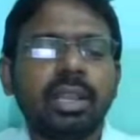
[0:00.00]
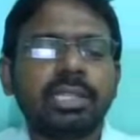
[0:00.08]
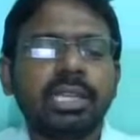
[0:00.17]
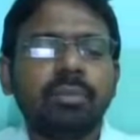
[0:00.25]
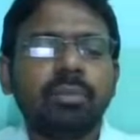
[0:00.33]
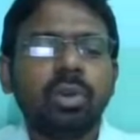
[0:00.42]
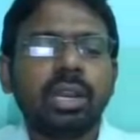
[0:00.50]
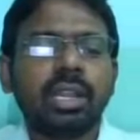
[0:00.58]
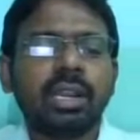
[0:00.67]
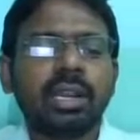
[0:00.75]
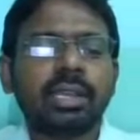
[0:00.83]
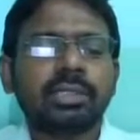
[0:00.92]
Next, in blue
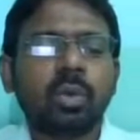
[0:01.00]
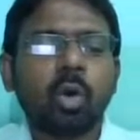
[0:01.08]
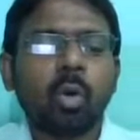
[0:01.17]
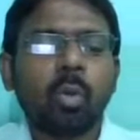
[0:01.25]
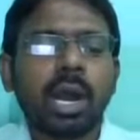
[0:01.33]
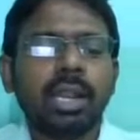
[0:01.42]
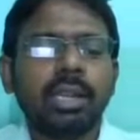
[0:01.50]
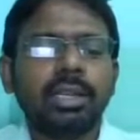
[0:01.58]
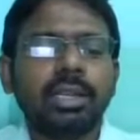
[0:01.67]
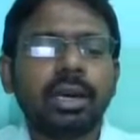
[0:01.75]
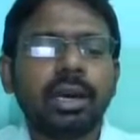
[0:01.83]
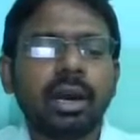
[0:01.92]
color glass,
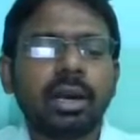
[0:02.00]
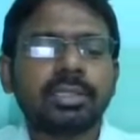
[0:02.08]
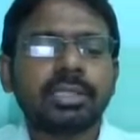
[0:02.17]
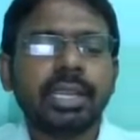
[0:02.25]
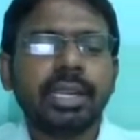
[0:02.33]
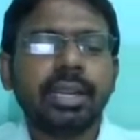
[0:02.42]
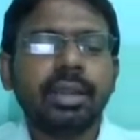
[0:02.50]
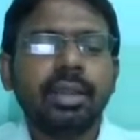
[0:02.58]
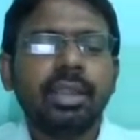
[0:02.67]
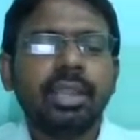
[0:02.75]
cobalt oxide.